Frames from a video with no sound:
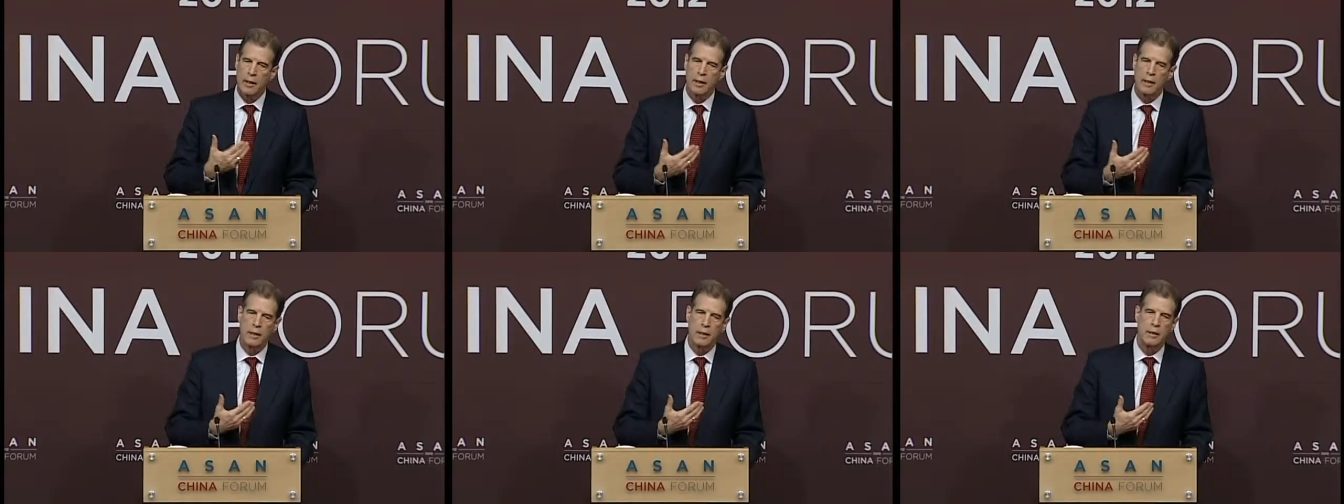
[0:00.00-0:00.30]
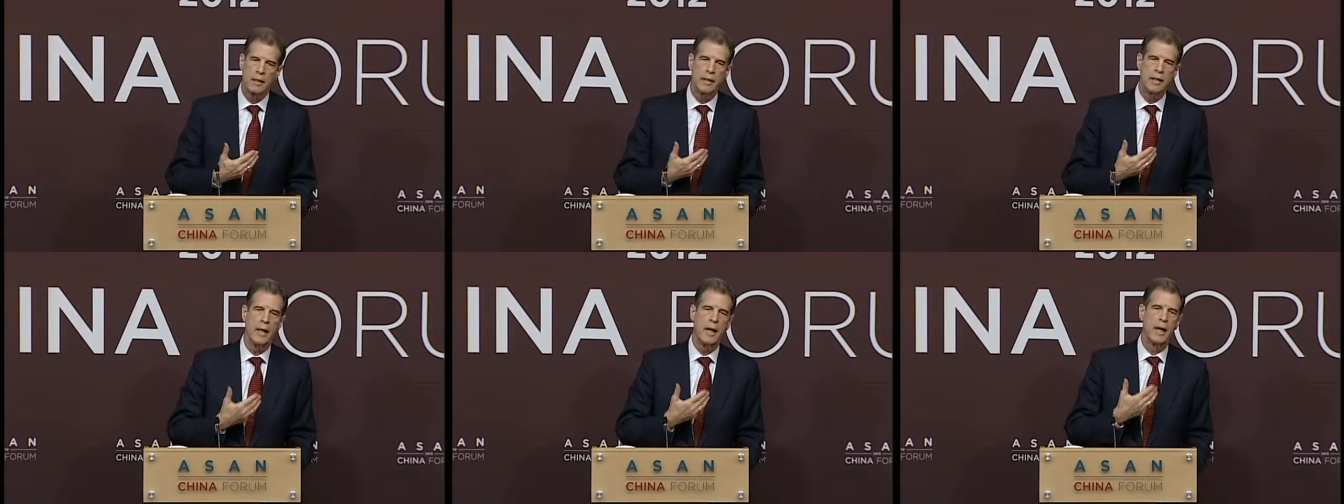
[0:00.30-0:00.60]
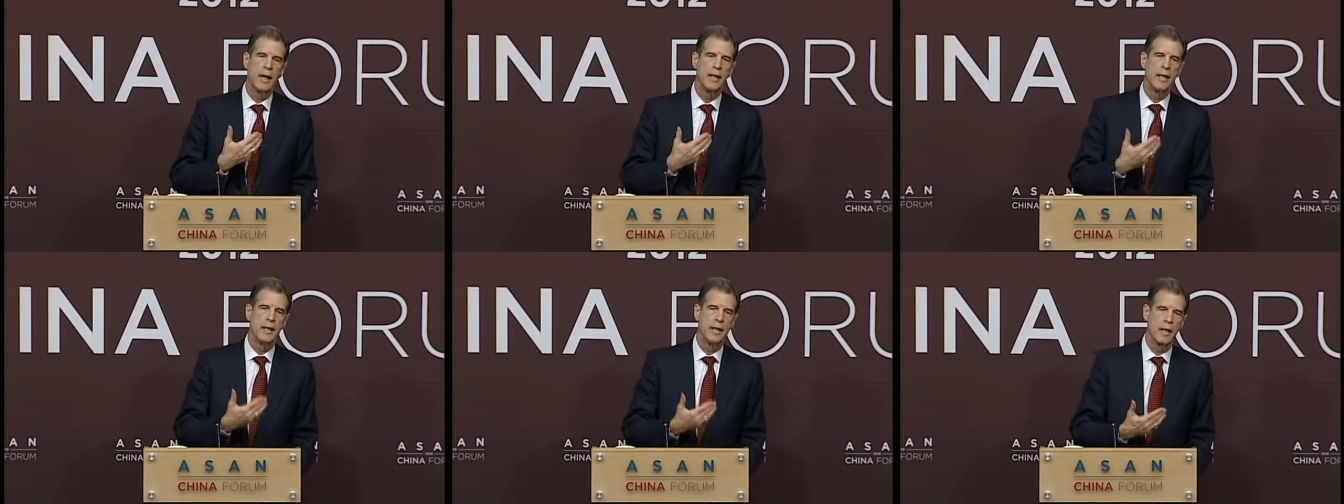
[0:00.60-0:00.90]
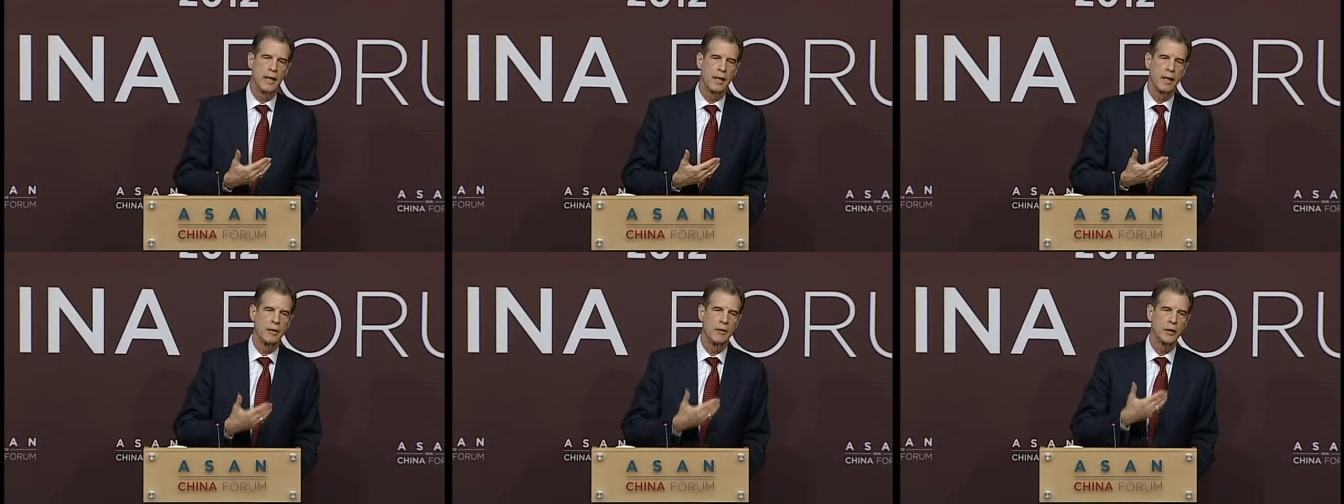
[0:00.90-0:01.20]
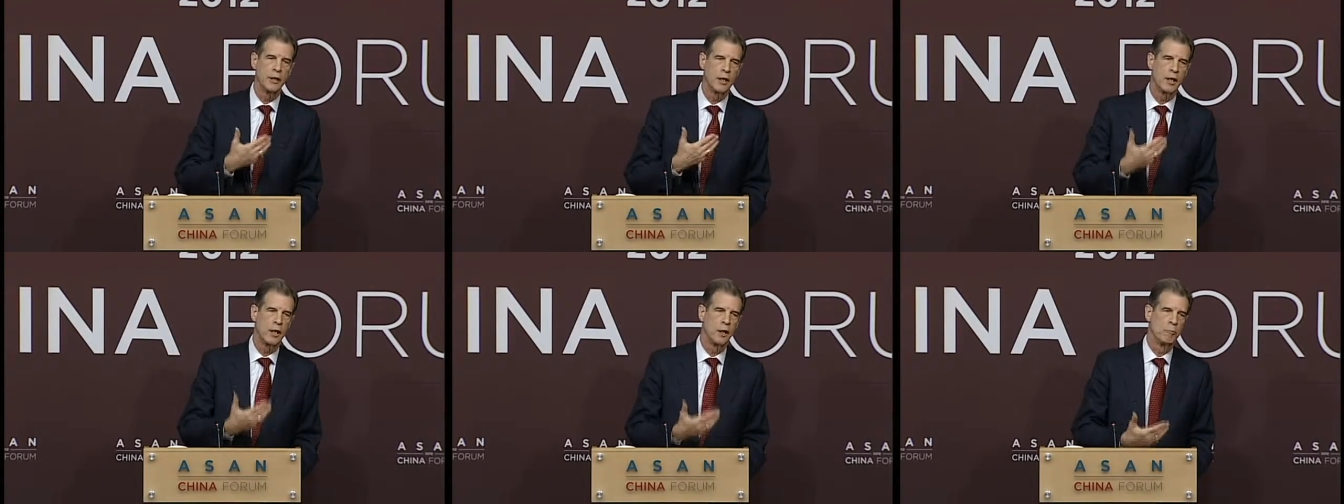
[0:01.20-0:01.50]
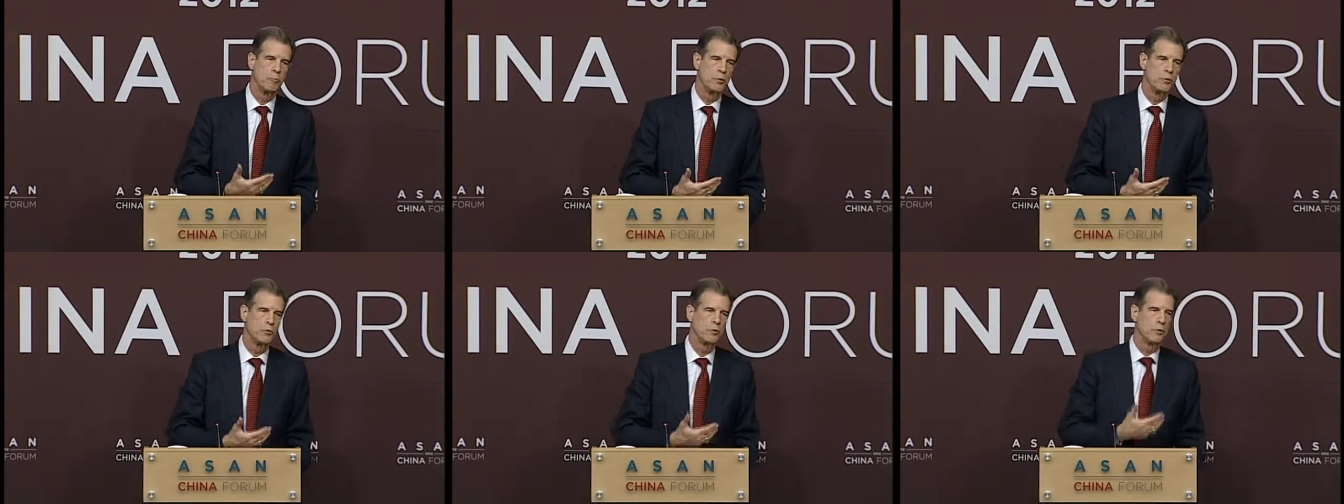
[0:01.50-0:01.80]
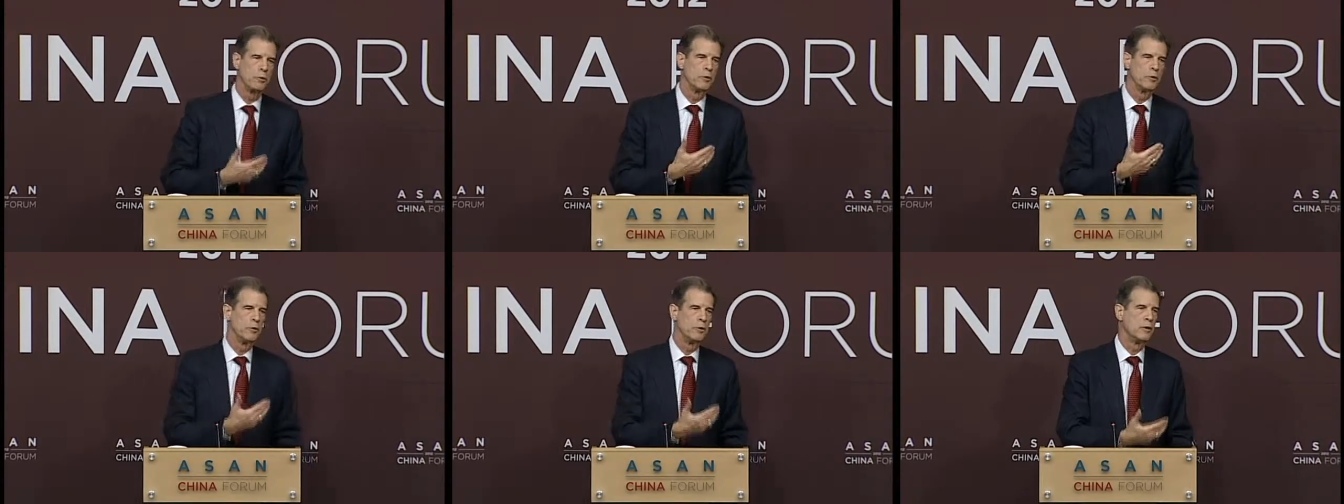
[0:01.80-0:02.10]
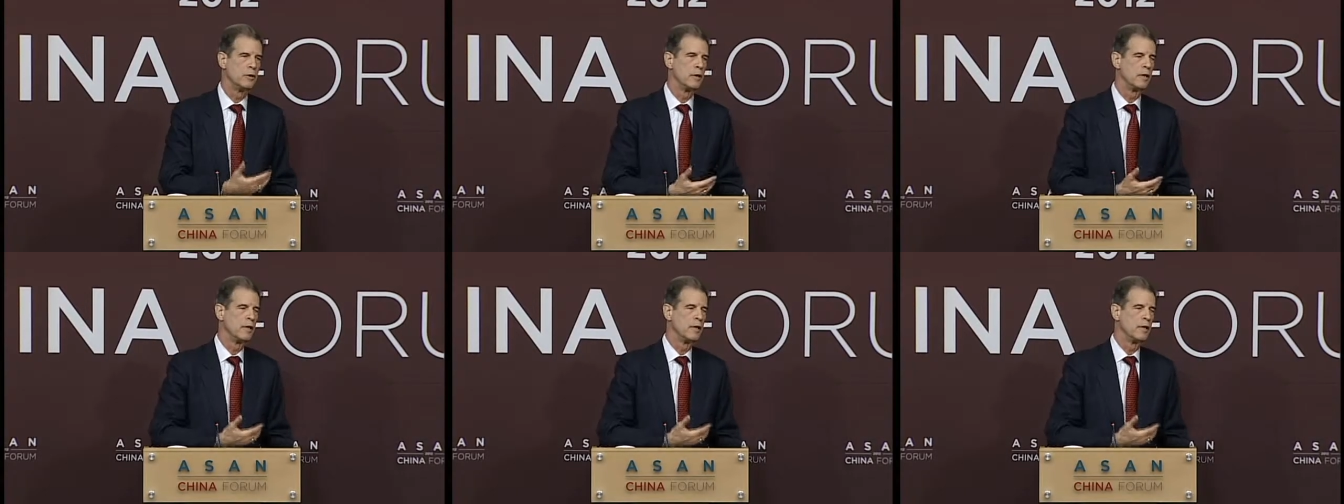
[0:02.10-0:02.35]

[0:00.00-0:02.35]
The ideology comes through